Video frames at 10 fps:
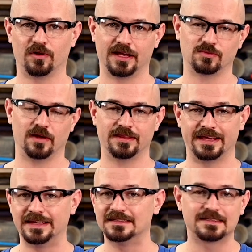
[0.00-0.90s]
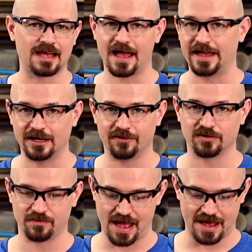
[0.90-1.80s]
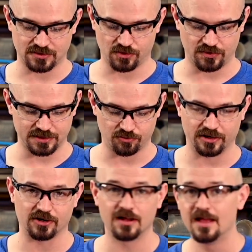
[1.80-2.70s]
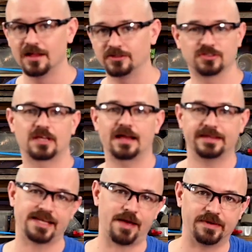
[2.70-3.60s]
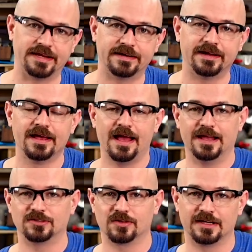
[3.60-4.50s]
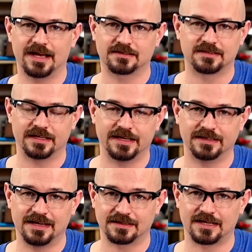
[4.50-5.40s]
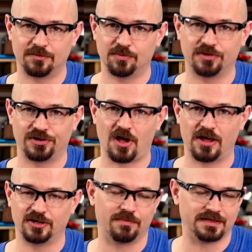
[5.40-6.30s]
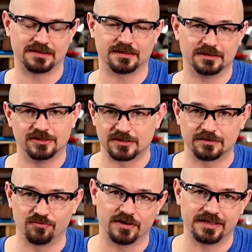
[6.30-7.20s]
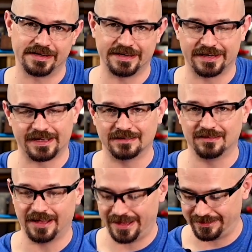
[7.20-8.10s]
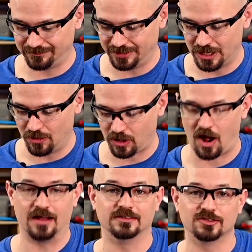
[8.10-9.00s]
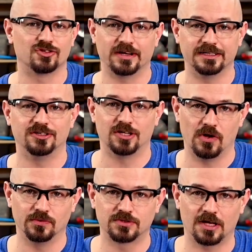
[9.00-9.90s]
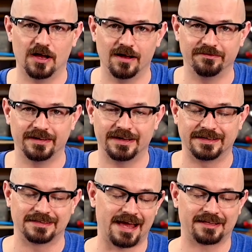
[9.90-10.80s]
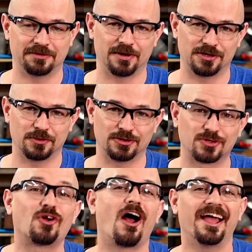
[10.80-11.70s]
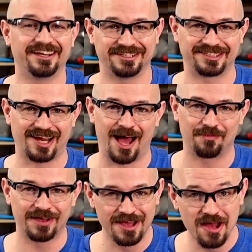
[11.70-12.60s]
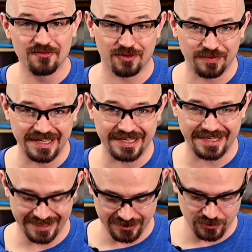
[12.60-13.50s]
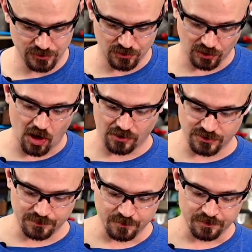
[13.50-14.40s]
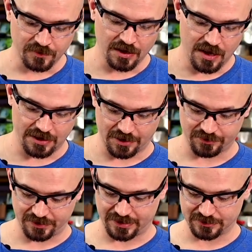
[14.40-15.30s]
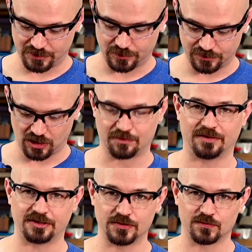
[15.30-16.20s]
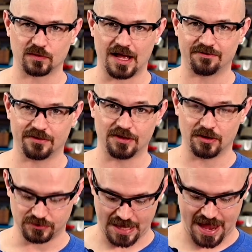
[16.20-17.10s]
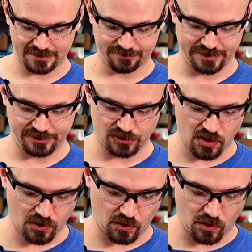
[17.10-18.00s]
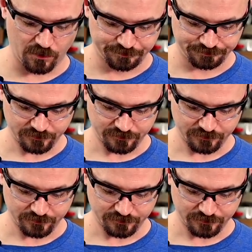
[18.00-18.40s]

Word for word: Well, guess what? The inside of your mask or respirator just got contaminated, and so the next thing, next time you put it on, you're basically just breathing in a, a you know concentrated dose of exactly what you were trying to stop from getting into your lungs. Another thing is like we talked about the useful life on those activated charcoal.